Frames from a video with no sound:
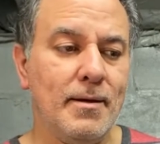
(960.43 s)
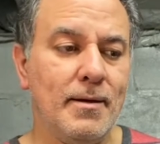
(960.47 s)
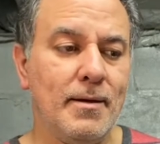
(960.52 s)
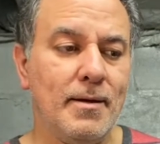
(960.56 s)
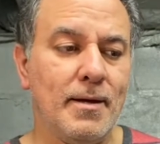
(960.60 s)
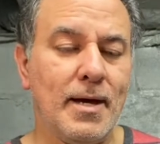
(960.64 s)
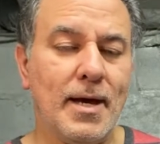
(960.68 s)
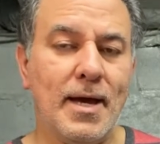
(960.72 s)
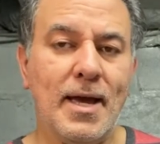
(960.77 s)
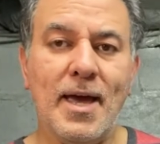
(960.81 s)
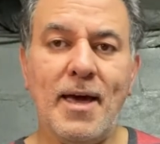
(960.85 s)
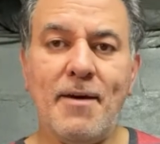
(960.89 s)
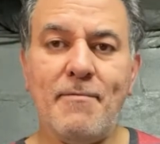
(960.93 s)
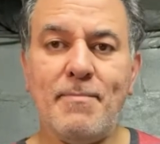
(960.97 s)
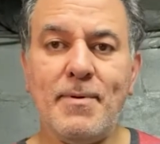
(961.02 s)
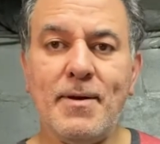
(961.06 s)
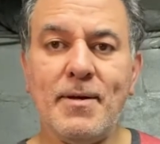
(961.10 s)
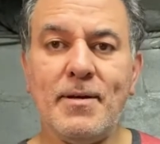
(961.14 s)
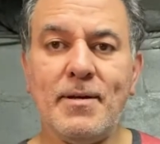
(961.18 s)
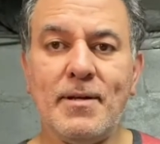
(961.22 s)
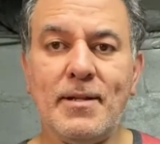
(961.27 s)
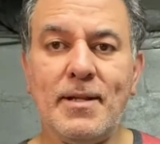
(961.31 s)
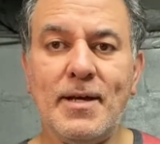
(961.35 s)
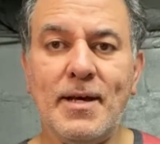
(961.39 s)
I have
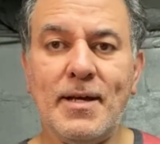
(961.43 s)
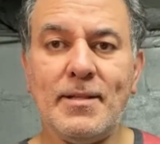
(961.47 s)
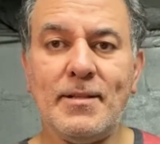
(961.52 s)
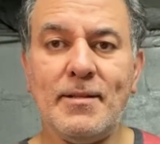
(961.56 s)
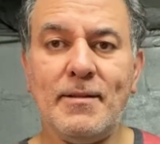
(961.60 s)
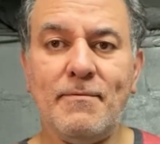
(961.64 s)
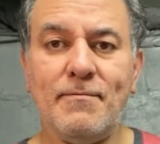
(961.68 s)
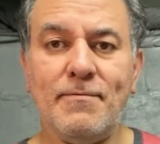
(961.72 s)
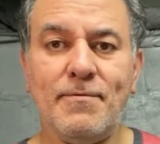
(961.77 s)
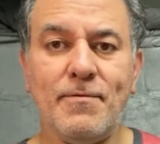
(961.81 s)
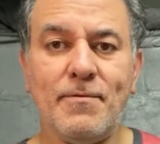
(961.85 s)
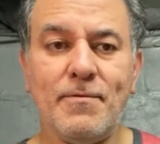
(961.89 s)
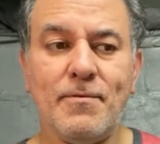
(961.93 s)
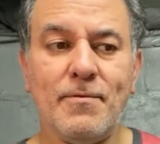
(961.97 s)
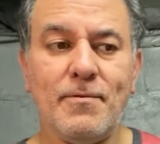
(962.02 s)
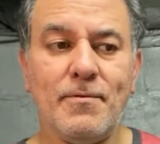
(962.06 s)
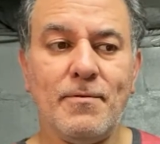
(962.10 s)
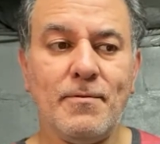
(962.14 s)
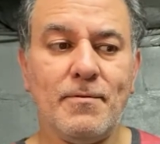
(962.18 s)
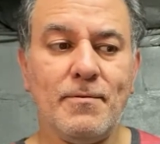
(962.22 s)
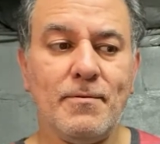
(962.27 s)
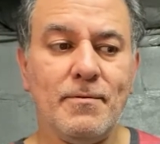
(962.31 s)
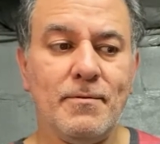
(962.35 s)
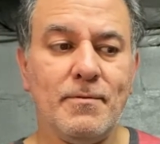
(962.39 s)
been collecting
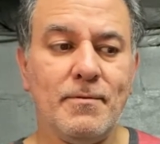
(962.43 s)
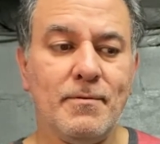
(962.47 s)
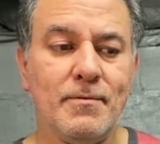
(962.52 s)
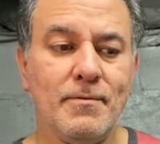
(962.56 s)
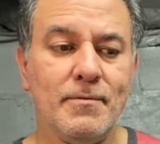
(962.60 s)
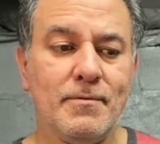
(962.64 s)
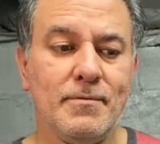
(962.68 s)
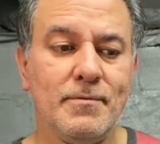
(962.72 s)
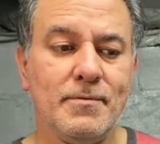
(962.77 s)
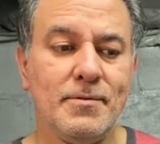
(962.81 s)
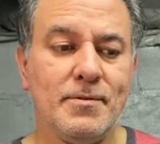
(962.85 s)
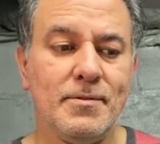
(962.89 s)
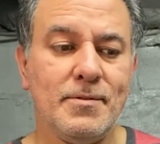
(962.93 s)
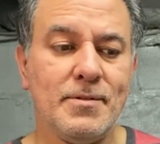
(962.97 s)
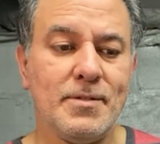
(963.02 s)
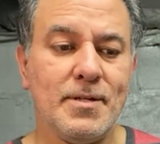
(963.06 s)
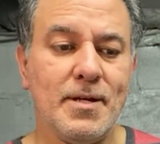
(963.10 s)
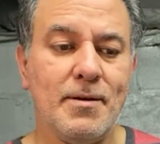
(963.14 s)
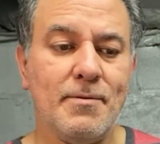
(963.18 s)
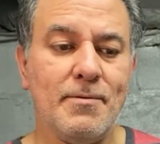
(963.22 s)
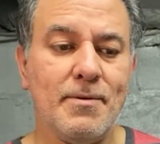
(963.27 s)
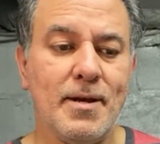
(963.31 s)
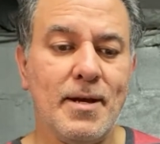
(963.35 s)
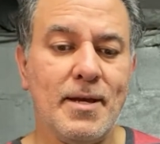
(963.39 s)
since
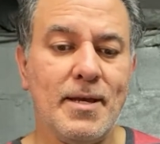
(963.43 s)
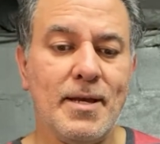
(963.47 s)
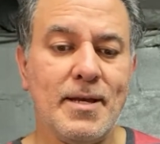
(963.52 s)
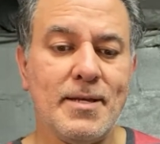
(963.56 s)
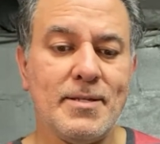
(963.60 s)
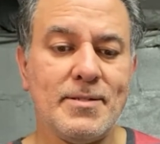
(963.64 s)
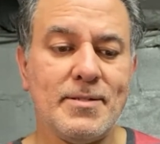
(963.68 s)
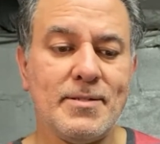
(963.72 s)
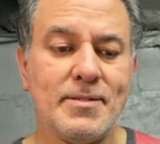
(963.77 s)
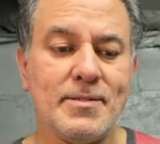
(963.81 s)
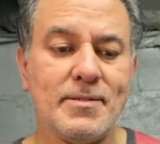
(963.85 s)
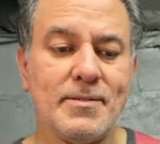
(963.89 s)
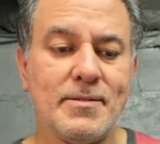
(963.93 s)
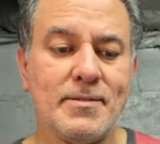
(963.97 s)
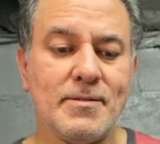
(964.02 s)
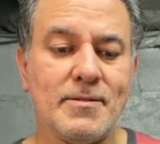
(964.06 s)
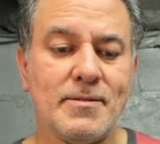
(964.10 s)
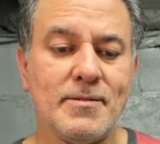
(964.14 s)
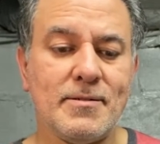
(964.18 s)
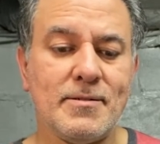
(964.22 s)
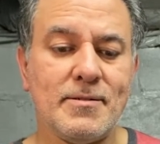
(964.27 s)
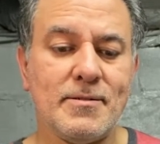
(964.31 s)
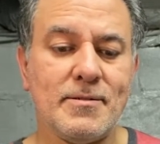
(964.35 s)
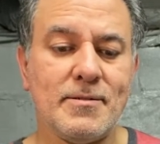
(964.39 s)
I guess
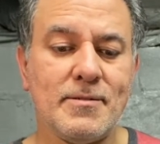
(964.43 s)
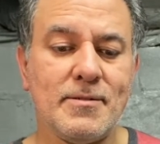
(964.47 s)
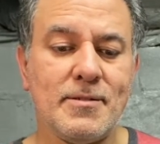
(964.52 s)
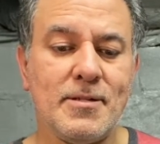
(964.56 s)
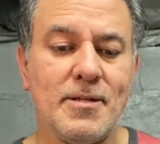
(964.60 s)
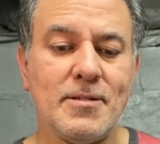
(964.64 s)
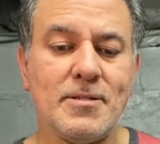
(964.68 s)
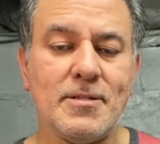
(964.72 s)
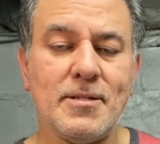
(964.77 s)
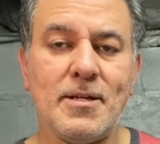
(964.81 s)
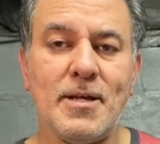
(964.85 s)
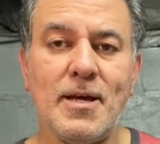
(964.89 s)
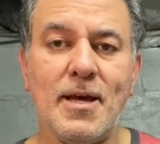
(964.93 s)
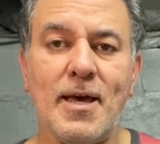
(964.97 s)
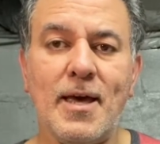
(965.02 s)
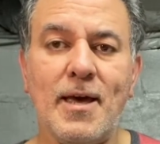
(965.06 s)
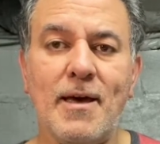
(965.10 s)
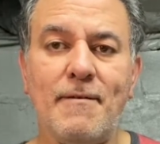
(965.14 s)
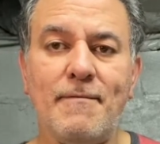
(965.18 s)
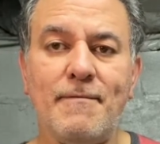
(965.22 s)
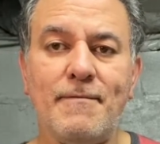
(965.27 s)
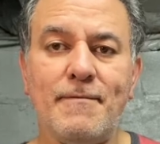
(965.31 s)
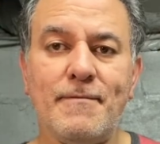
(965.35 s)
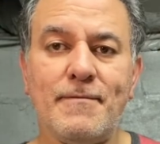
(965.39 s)

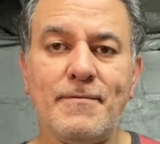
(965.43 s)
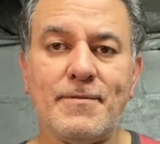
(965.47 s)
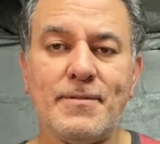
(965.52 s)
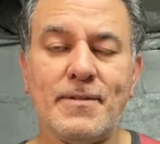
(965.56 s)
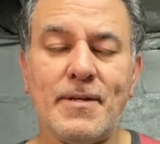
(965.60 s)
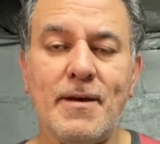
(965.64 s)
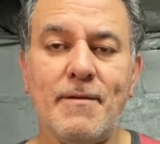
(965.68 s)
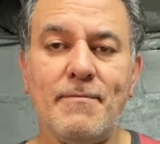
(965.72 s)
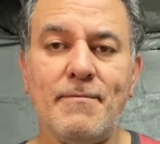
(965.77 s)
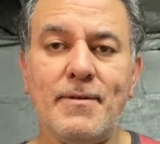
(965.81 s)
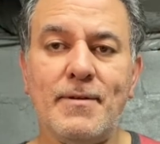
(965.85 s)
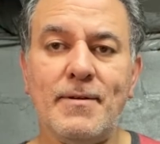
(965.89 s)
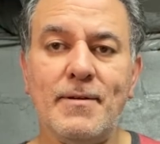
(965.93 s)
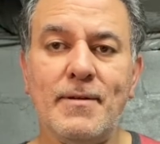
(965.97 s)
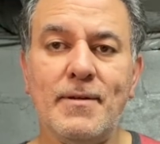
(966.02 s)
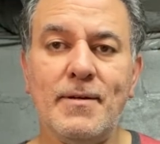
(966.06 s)
6.5, 7.